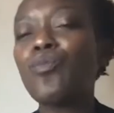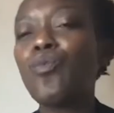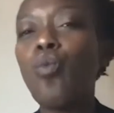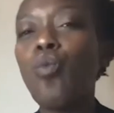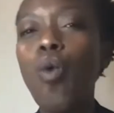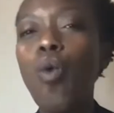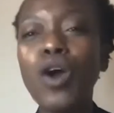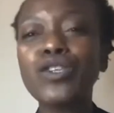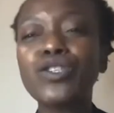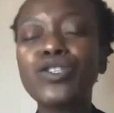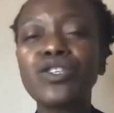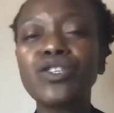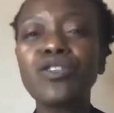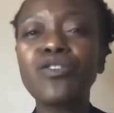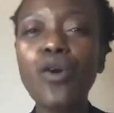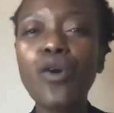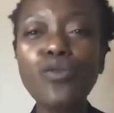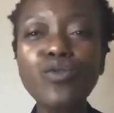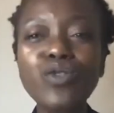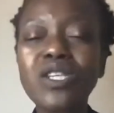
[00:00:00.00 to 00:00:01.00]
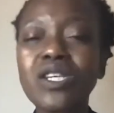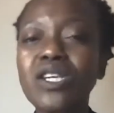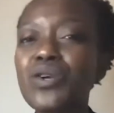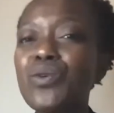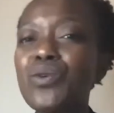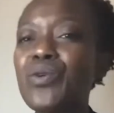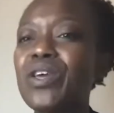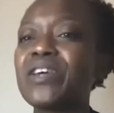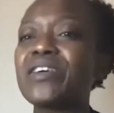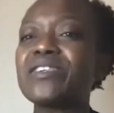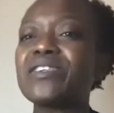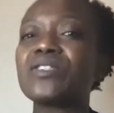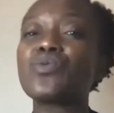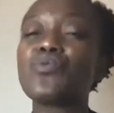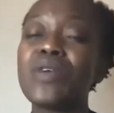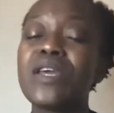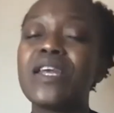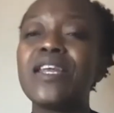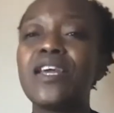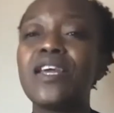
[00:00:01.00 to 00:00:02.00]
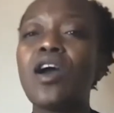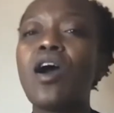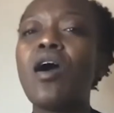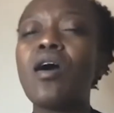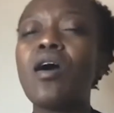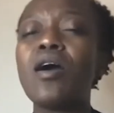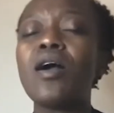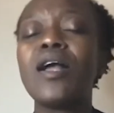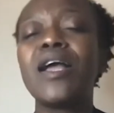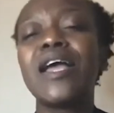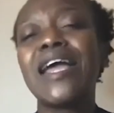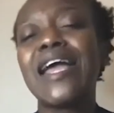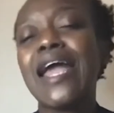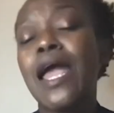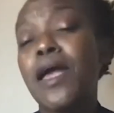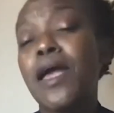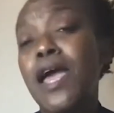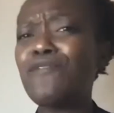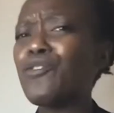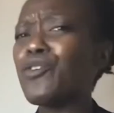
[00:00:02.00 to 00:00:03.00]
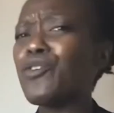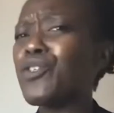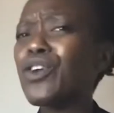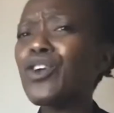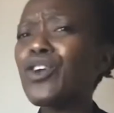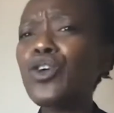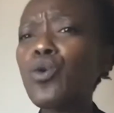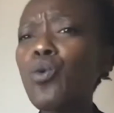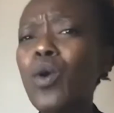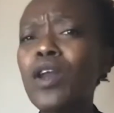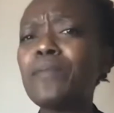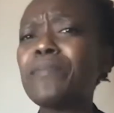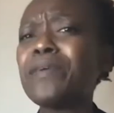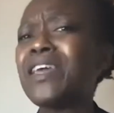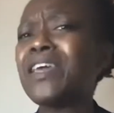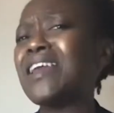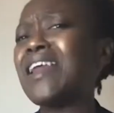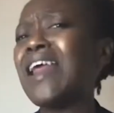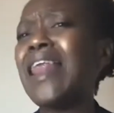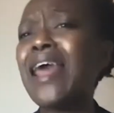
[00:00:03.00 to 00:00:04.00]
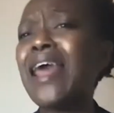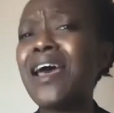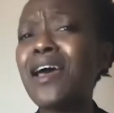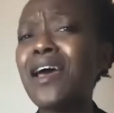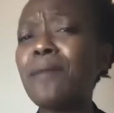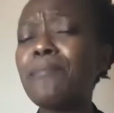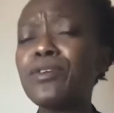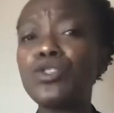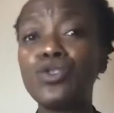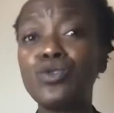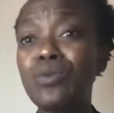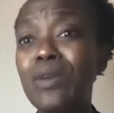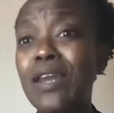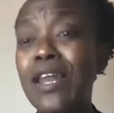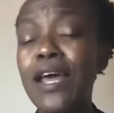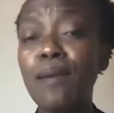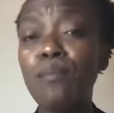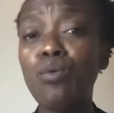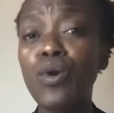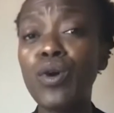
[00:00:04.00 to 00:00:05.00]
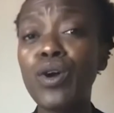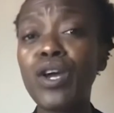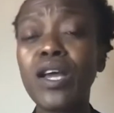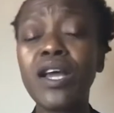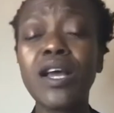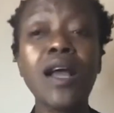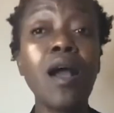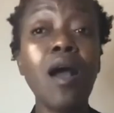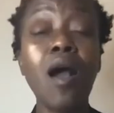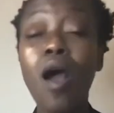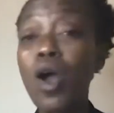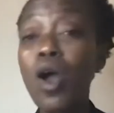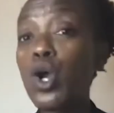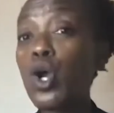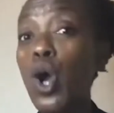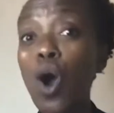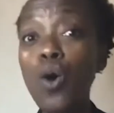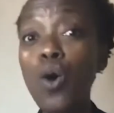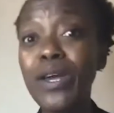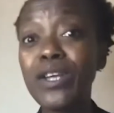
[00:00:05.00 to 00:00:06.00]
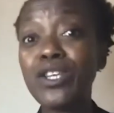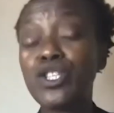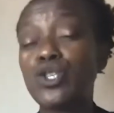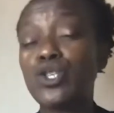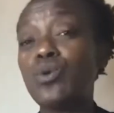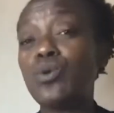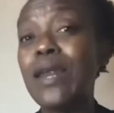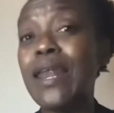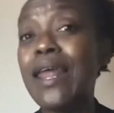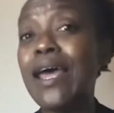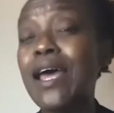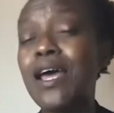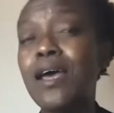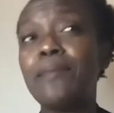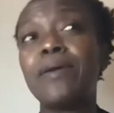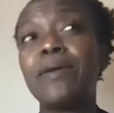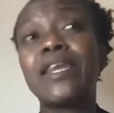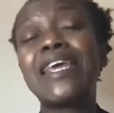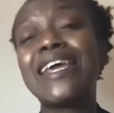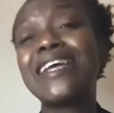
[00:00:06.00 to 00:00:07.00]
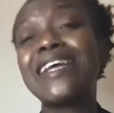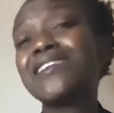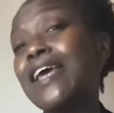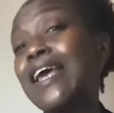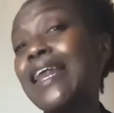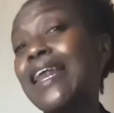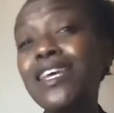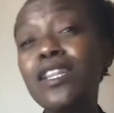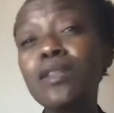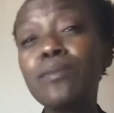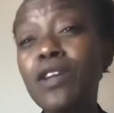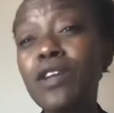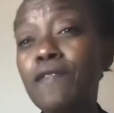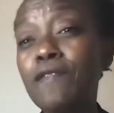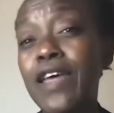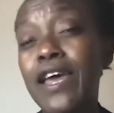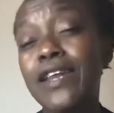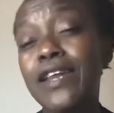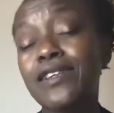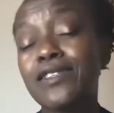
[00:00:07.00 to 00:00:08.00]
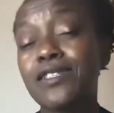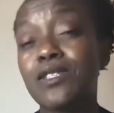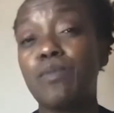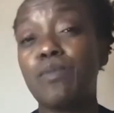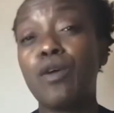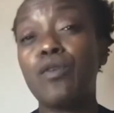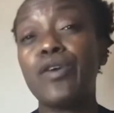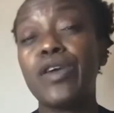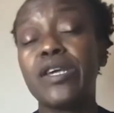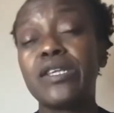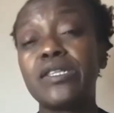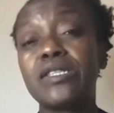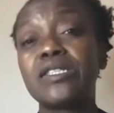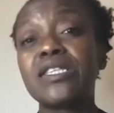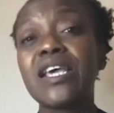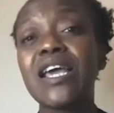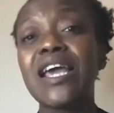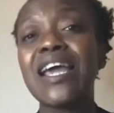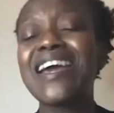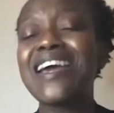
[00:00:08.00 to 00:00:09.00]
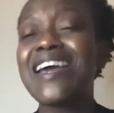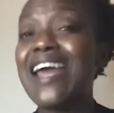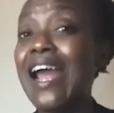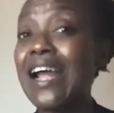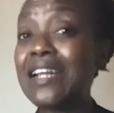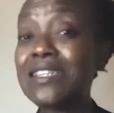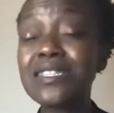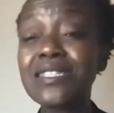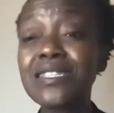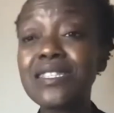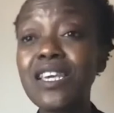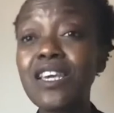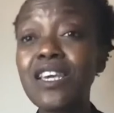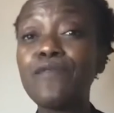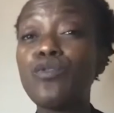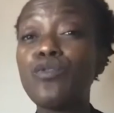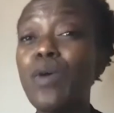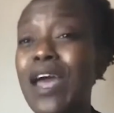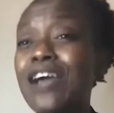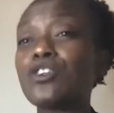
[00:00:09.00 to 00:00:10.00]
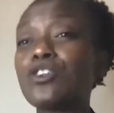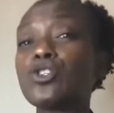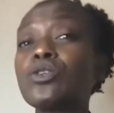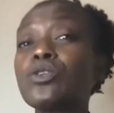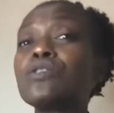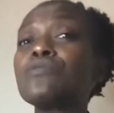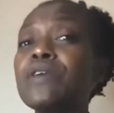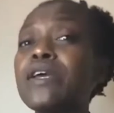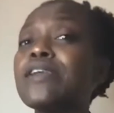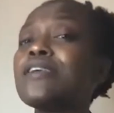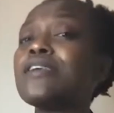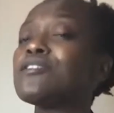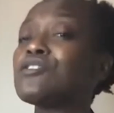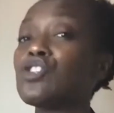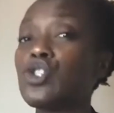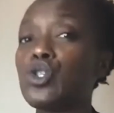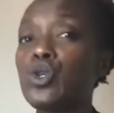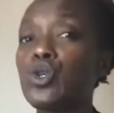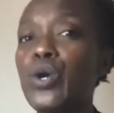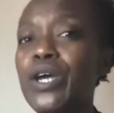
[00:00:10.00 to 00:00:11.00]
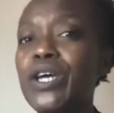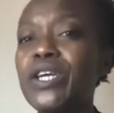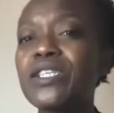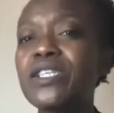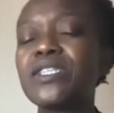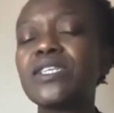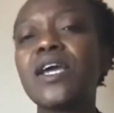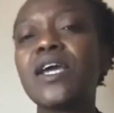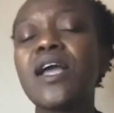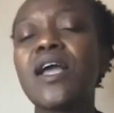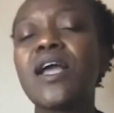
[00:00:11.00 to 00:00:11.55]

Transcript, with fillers: what those careers really are. If you think you want to be in a lab and do lab work, go into a lab and get a little bit of that experience and see if you actually really enjoy it.